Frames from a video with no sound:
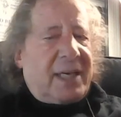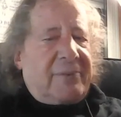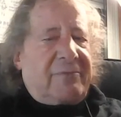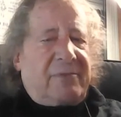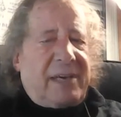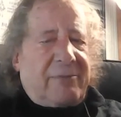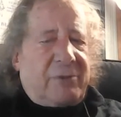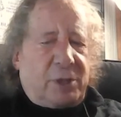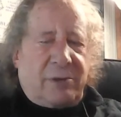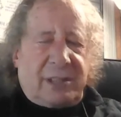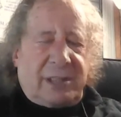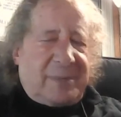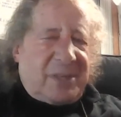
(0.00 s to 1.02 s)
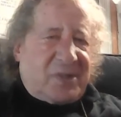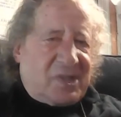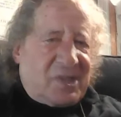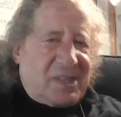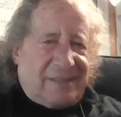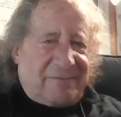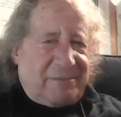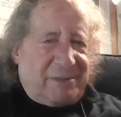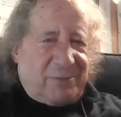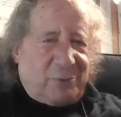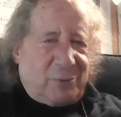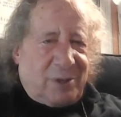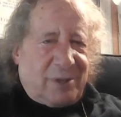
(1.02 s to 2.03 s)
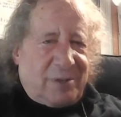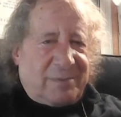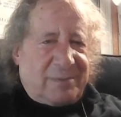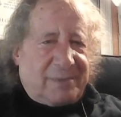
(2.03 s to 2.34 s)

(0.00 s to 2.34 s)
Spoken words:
I've never talked about this stuff before,